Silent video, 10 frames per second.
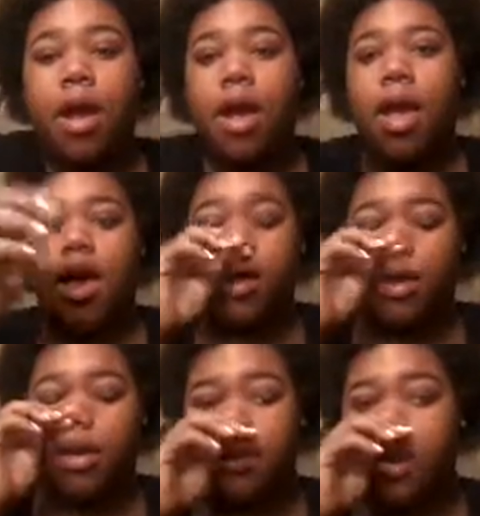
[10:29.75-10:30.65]
Alright, I had
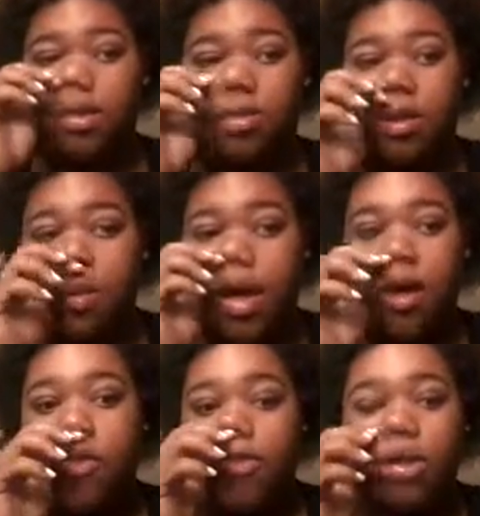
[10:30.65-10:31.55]
to close the door, but
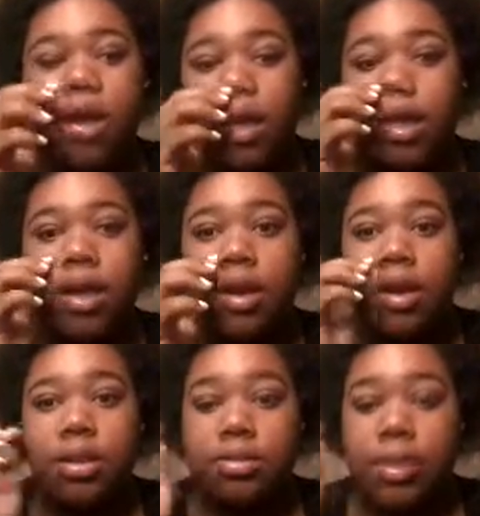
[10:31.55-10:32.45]
hopefully that can
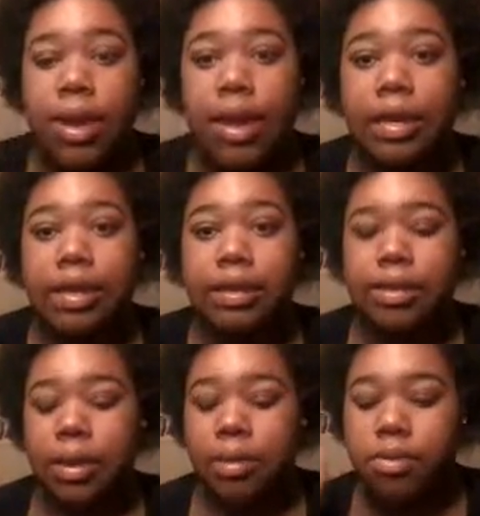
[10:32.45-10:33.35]
eliminate
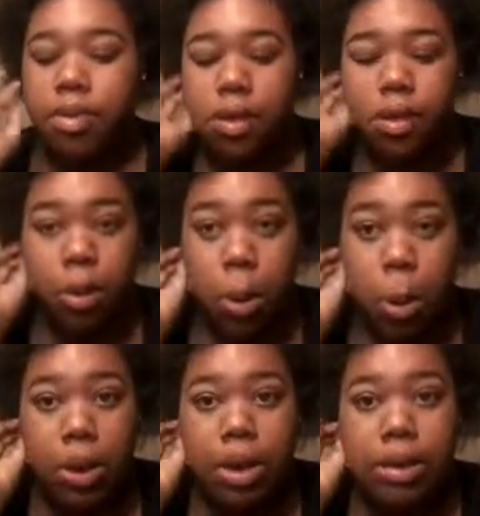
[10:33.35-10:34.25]
some of the
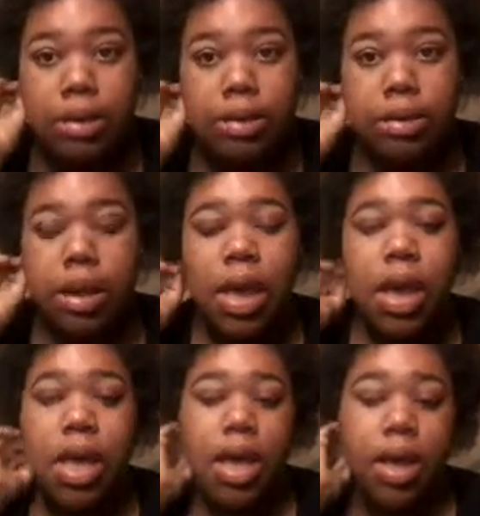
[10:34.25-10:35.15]
noise
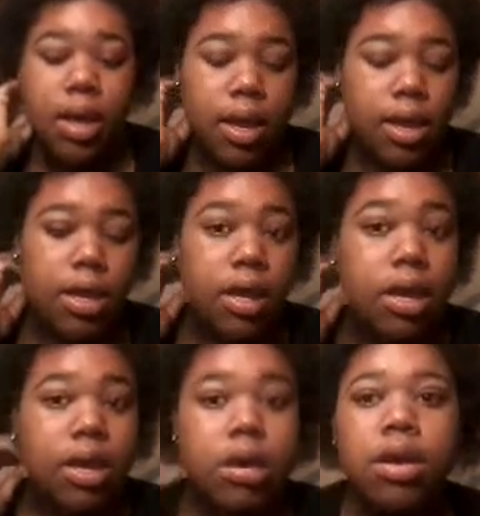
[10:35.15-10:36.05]
in
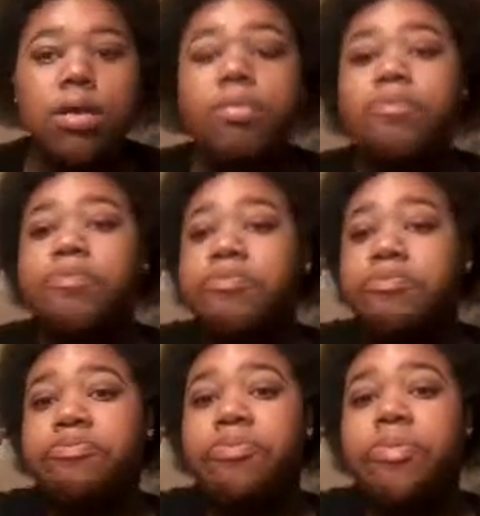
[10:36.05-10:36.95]
here.
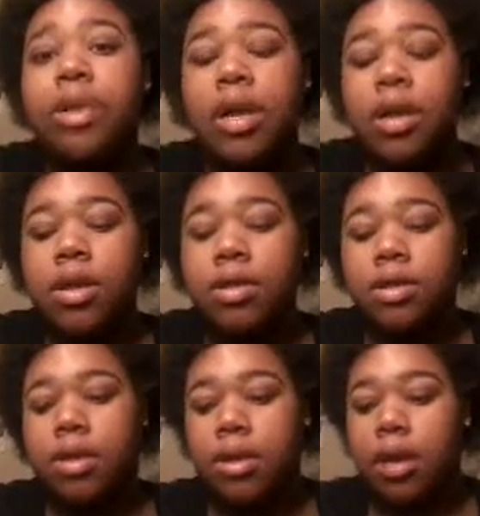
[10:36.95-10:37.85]

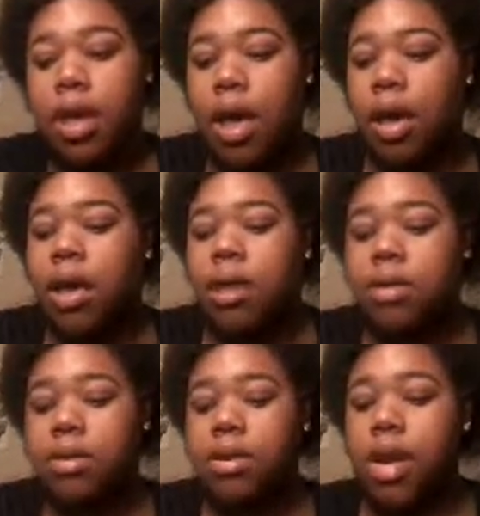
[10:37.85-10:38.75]
So yeah,
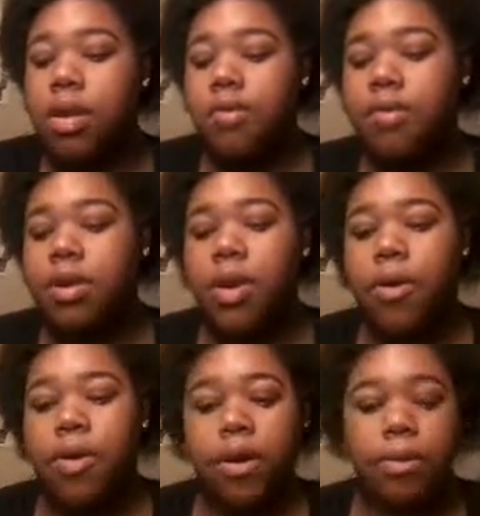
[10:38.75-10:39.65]
so now I'm gonna
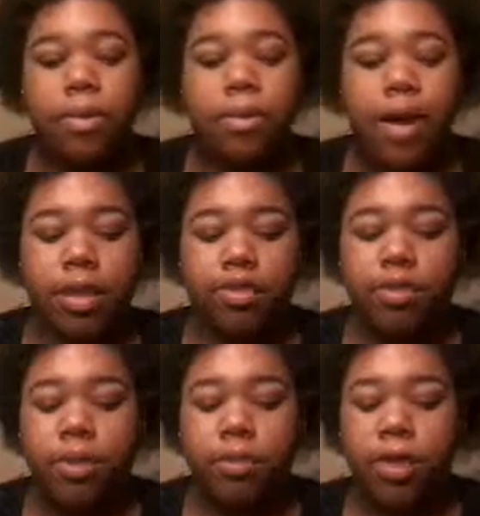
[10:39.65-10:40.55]
go in with my
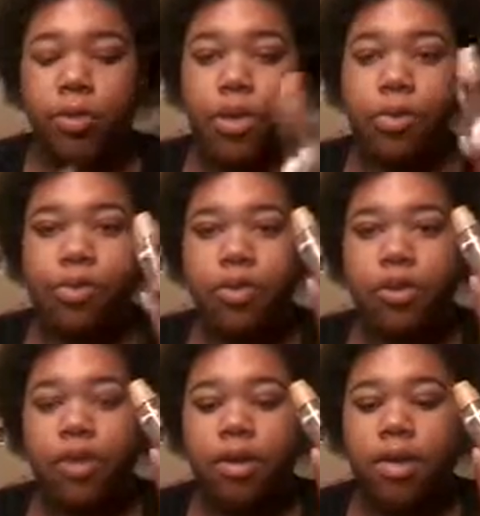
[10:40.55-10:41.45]
Dream Liquid
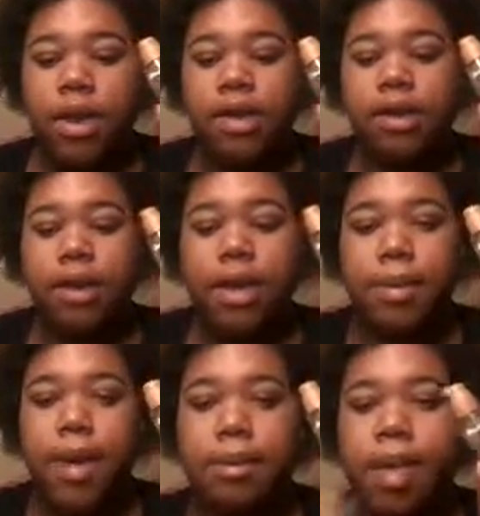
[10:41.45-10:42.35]
Mousse Foundation
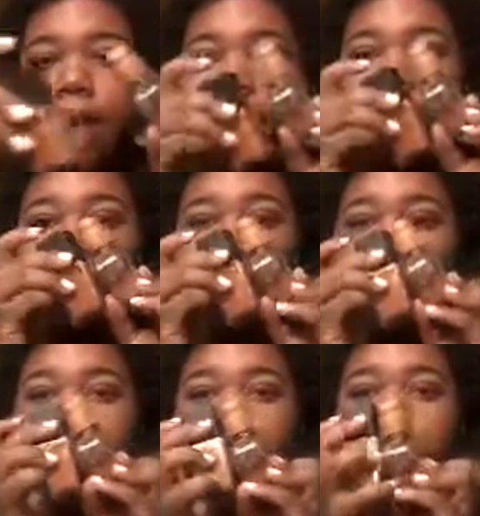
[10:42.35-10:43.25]
and my Black
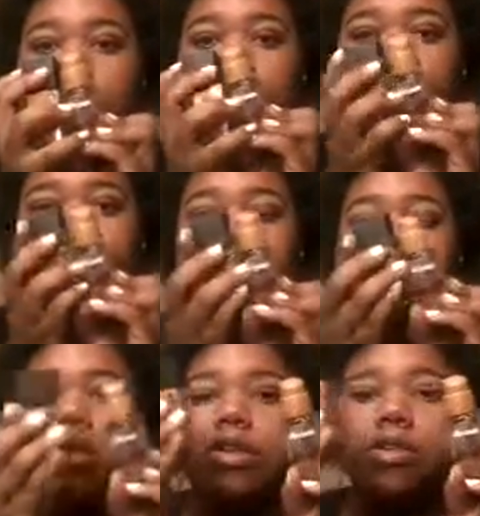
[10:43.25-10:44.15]
Radiance Foundation, just
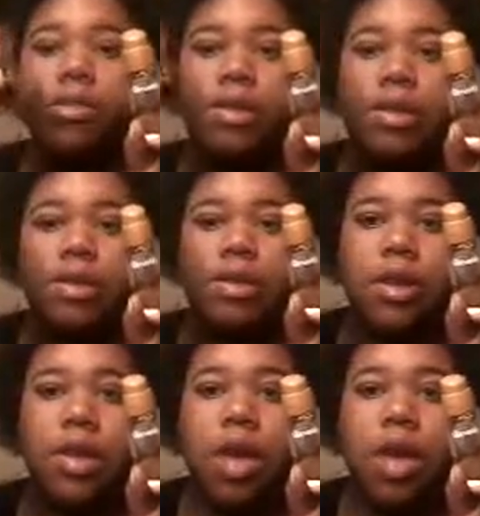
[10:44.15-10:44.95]
because this one is